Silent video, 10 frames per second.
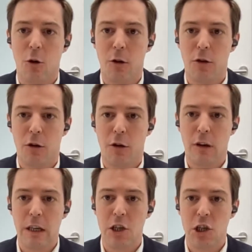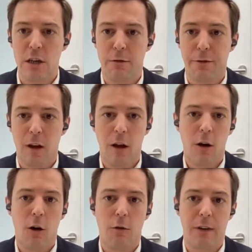Commander in Chief
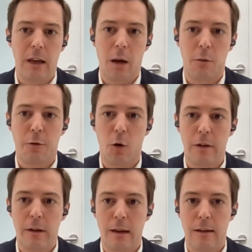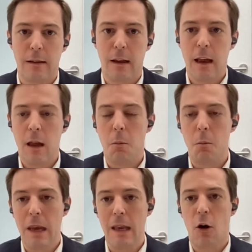of the Armed Forces,
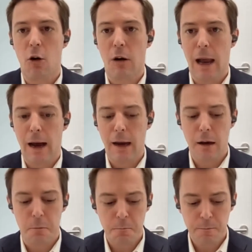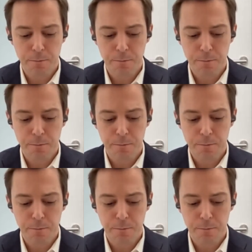Min Aung Hlaing.